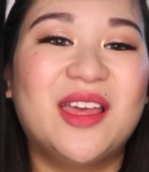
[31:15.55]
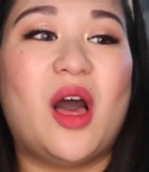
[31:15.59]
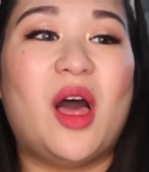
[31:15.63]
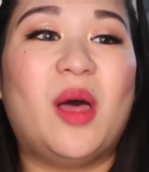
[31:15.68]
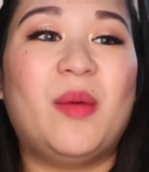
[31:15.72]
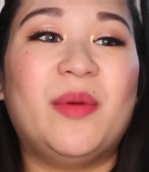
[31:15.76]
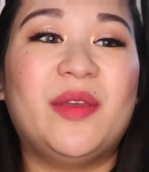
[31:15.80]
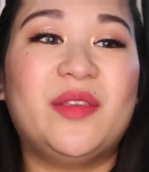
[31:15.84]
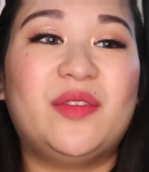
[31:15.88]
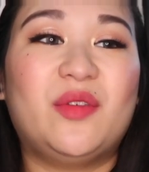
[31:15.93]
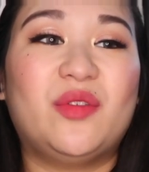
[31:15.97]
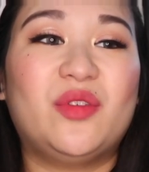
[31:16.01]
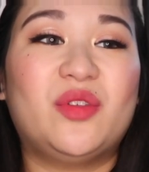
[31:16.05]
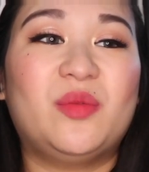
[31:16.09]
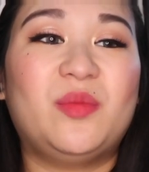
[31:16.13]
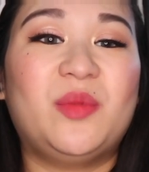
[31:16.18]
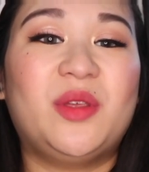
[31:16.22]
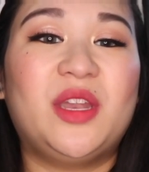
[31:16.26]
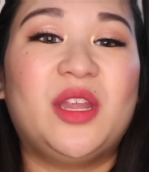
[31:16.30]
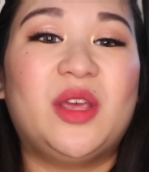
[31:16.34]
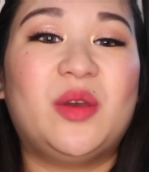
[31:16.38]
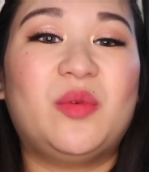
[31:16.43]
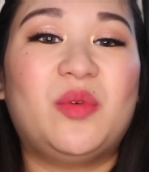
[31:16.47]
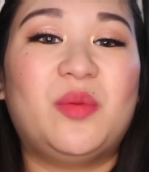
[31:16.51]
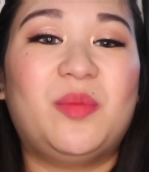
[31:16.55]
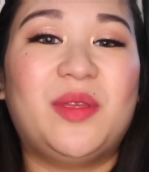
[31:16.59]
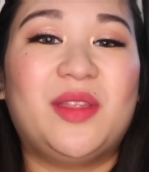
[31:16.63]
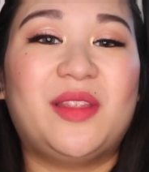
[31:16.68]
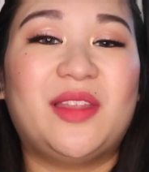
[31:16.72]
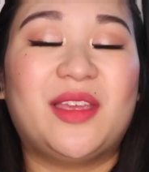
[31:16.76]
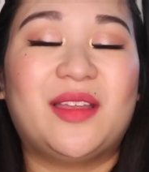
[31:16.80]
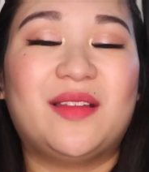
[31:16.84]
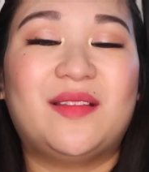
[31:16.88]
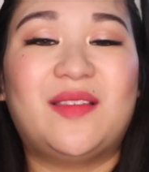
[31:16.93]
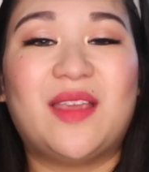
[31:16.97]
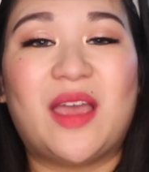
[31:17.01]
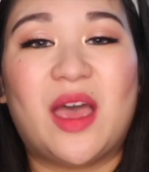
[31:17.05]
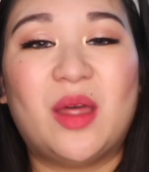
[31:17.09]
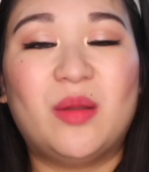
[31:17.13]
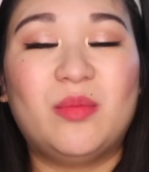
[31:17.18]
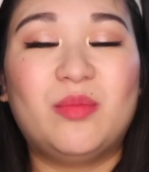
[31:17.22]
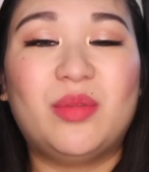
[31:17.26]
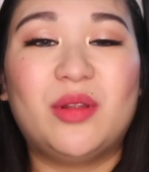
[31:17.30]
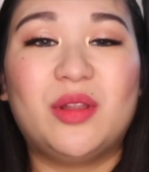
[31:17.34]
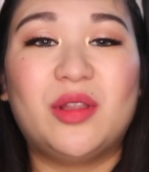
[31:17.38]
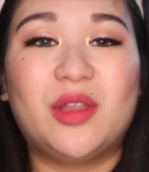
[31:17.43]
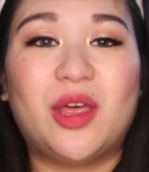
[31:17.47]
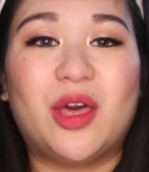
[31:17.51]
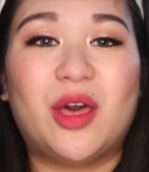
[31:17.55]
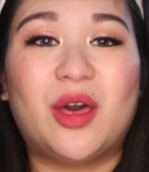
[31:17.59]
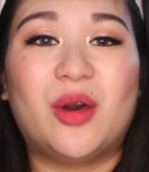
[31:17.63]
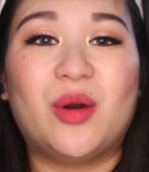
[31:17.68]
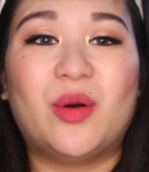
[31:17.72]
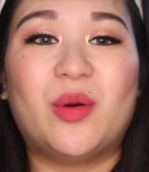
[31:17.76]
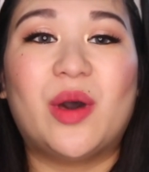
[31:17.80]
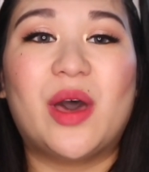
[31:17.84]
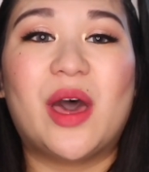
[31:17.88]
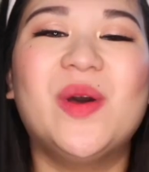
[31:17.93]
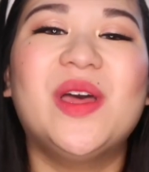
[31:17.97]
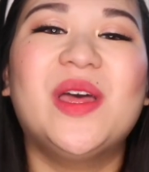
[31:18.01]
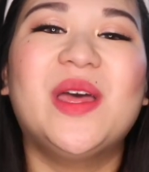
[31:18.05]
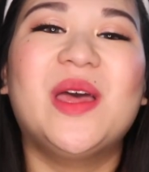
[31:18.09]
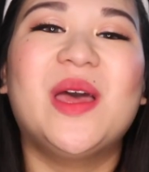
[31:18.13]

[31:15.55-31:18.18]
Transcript: All my social media will be linked down below.